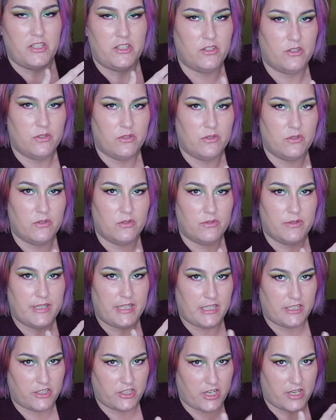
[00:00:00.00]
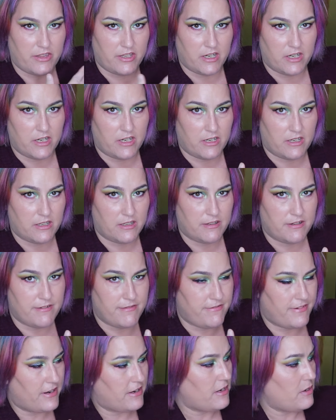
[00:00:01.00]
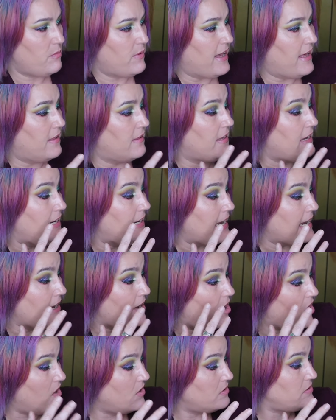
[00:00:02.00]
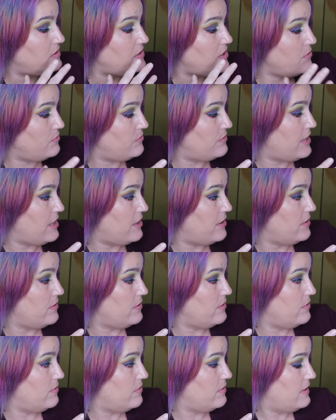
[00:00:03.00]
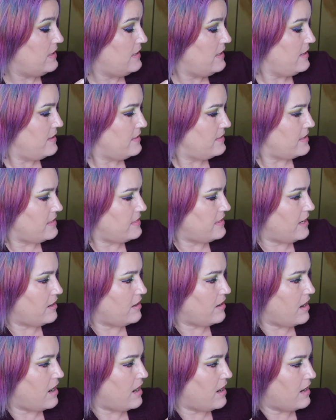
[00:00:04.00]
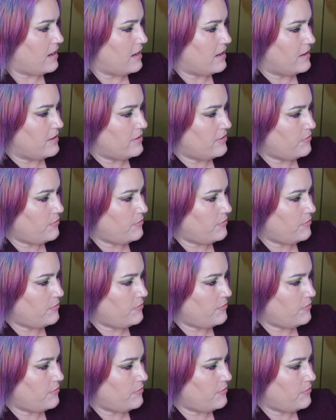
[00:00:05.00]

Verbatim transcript: to each other very well. And I also know that there are